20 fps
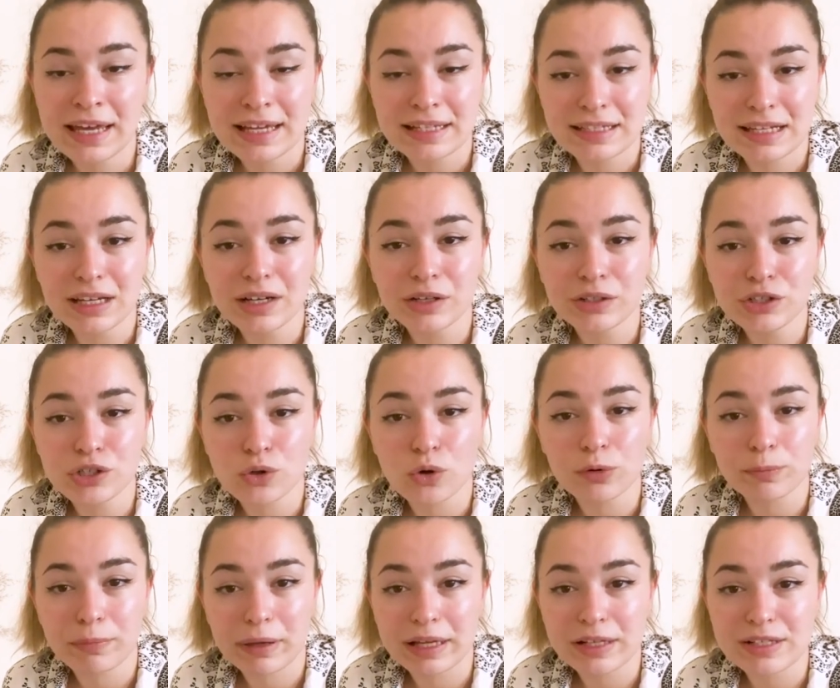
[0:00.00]
Tick
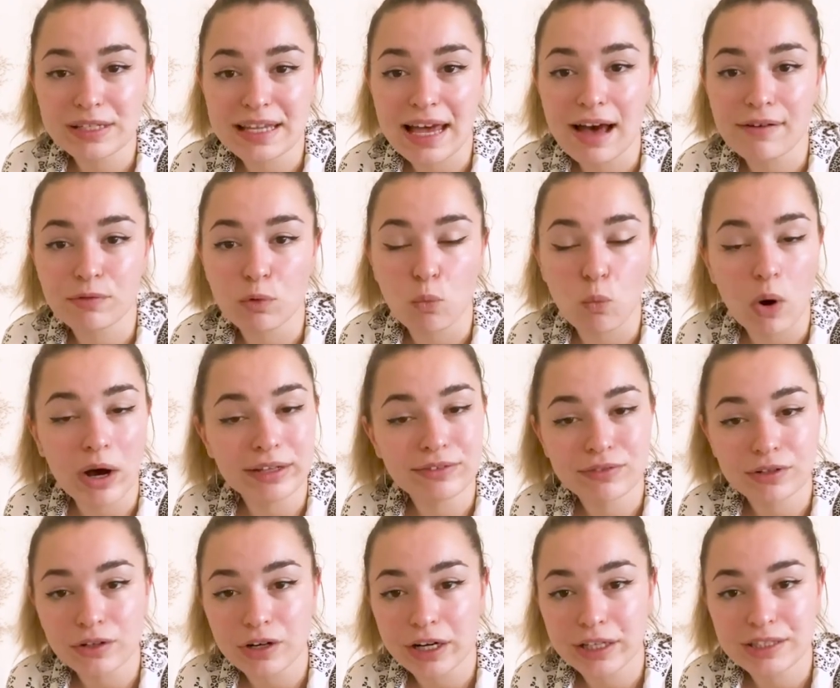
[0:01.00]
control pills have a wide
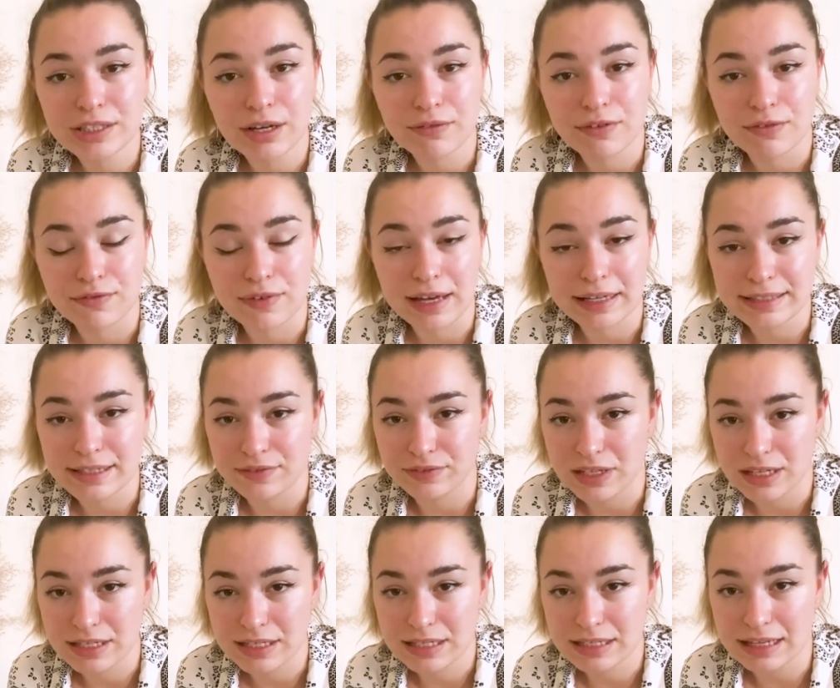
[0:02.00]
variety of
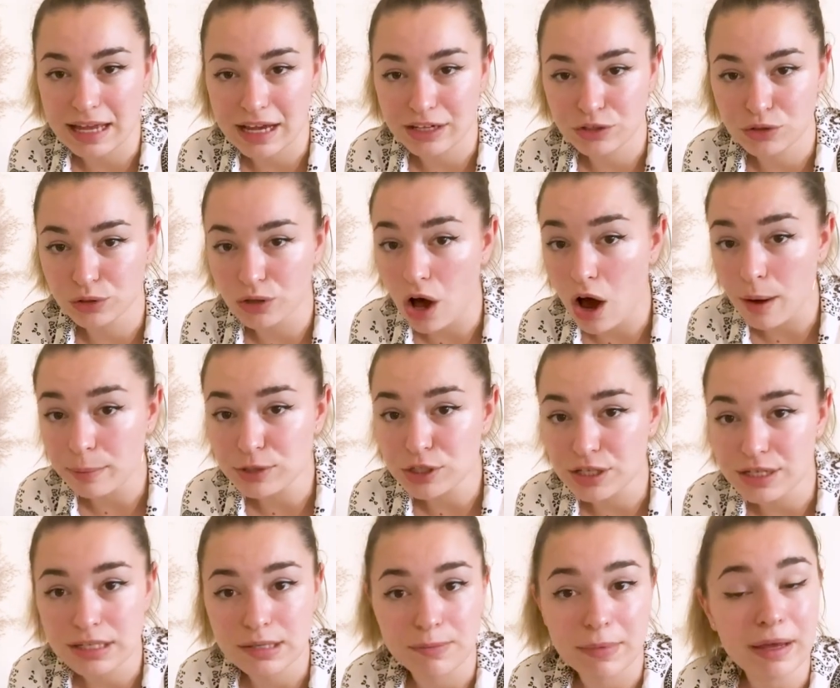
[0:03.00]
effectiveness. Natural
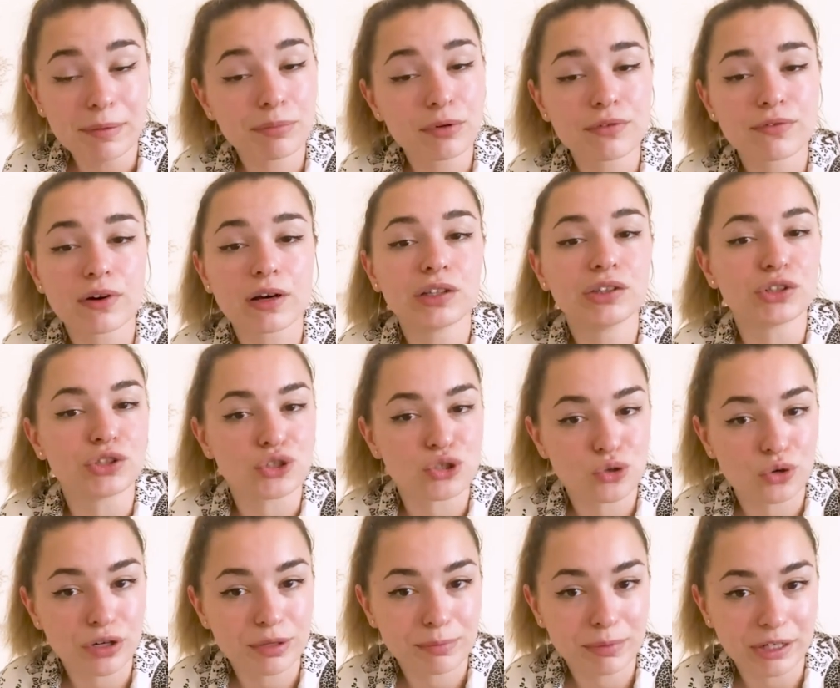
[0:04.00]
options may provide a
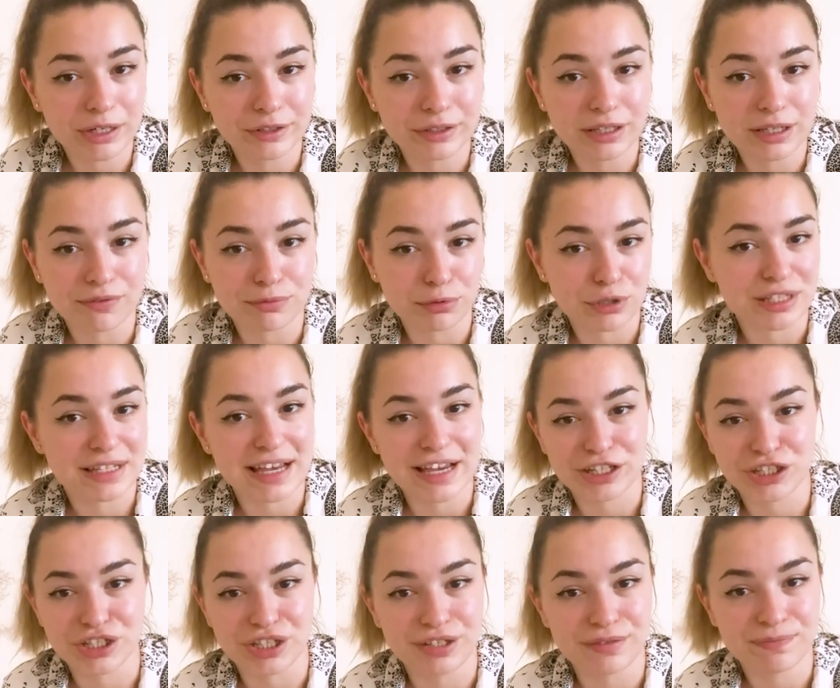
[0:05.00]
short period of
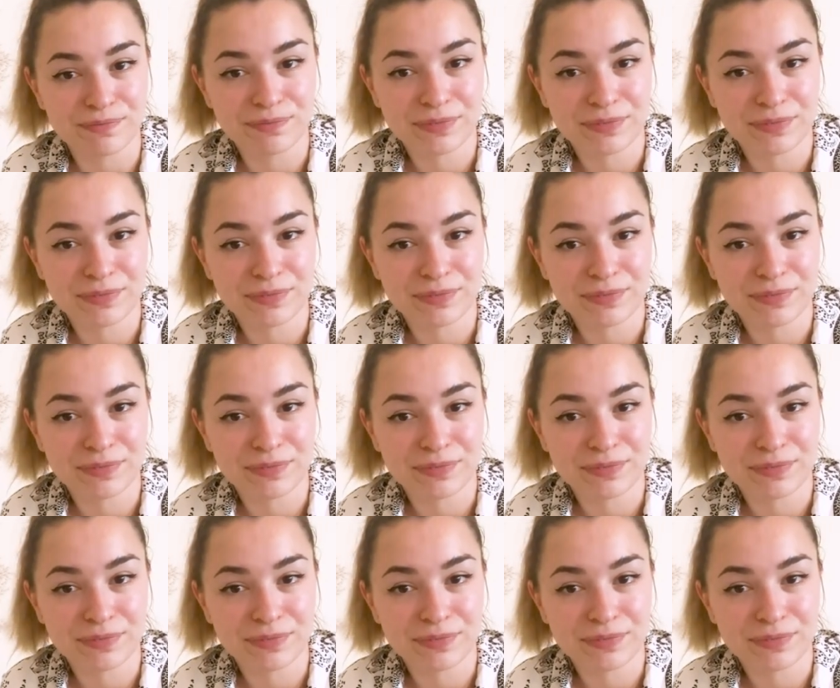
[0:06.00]
protection.